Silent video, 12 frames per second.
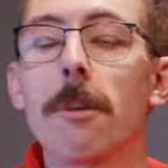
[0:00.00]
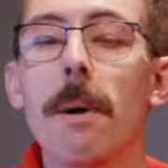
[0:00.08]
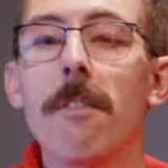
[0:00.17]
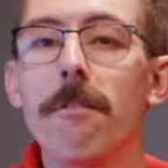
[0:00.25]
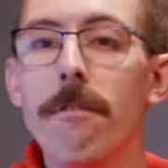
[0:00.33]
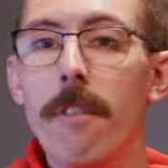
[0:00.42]

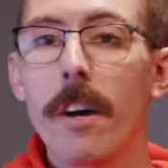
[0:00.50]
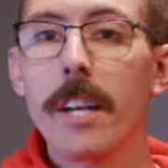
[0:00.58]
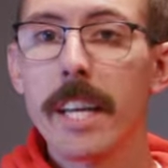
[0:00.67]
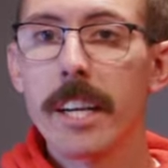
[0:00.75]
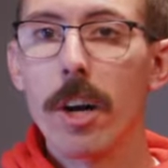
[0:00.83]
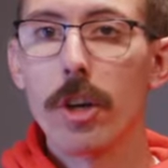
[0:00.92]
about
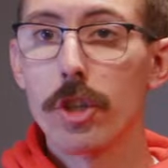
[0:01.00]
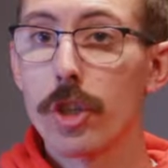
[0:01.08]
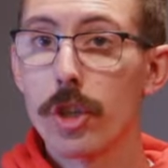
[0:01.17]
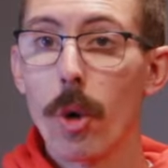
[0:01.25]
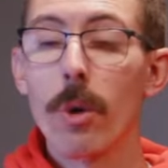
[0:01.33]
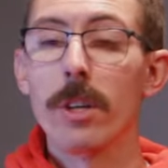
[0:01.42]
funding a
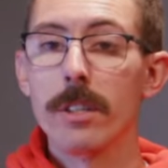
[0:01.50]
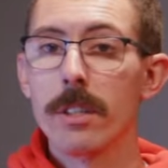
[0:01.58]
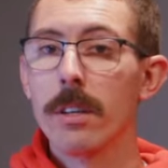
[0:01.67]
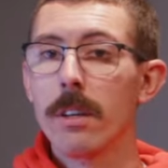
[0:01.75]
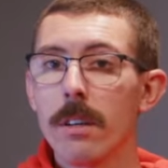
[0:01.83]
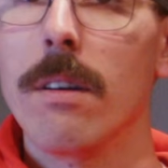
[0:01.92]
short.